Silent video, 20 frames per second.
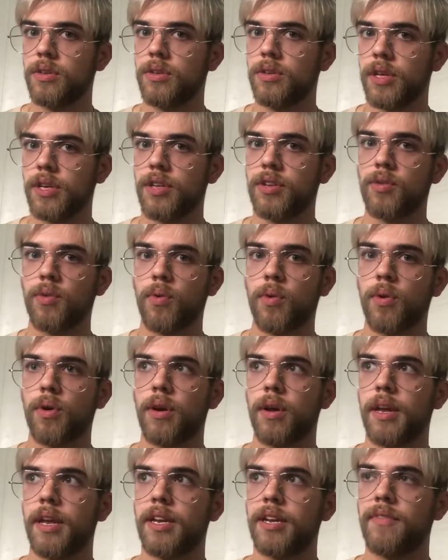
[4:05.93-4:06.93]
Like your
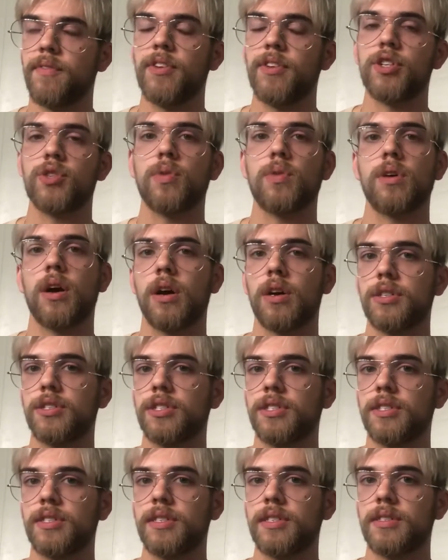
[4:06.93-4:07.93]
individual
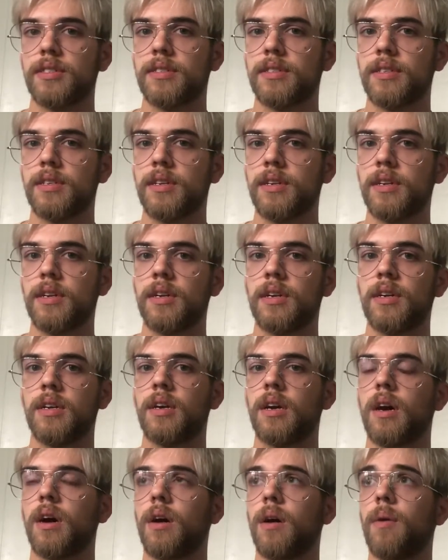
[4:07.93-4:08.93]
consciousness.
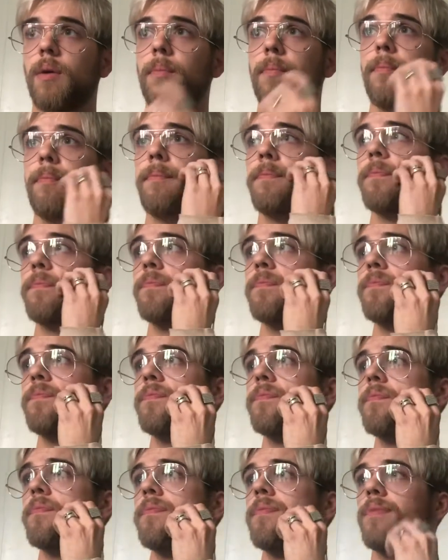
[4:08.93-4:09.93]

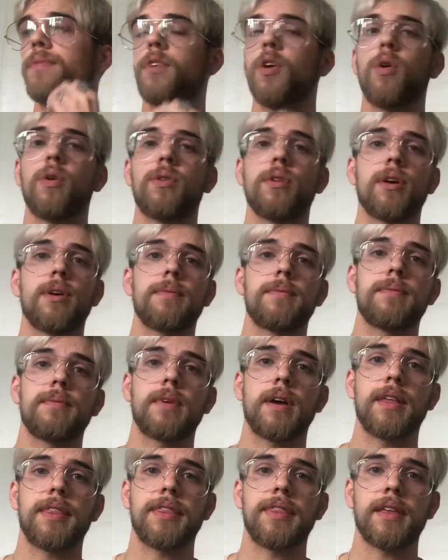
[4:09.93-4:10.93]
Hold on,
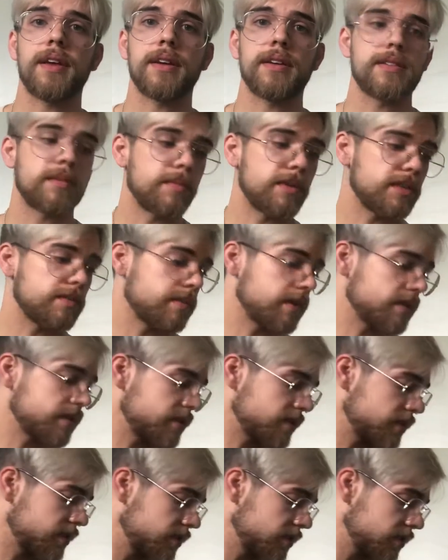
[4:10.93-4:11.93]
I think somebody's about
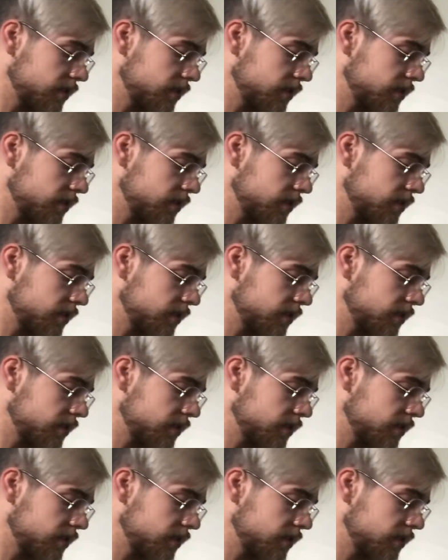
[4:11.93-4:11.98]
to,